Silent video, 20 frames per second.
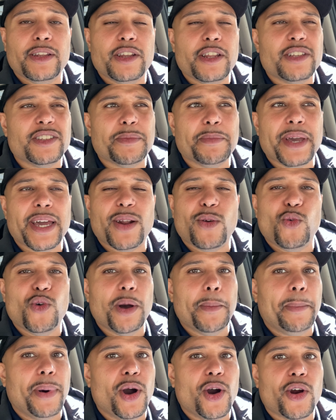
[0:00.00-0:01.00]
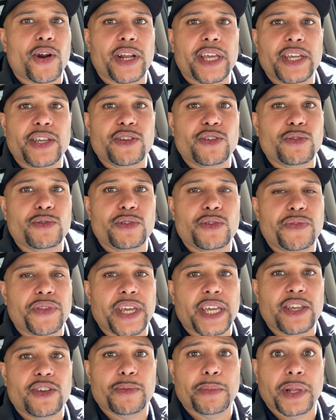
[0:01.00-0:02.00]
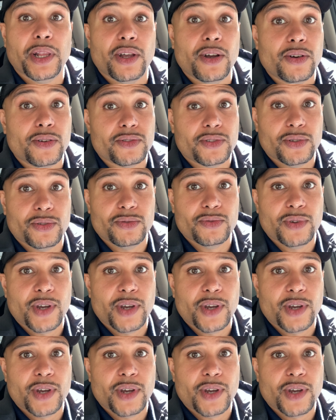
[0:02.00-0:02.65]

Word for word: doesn't matter what party you, you think you belong to.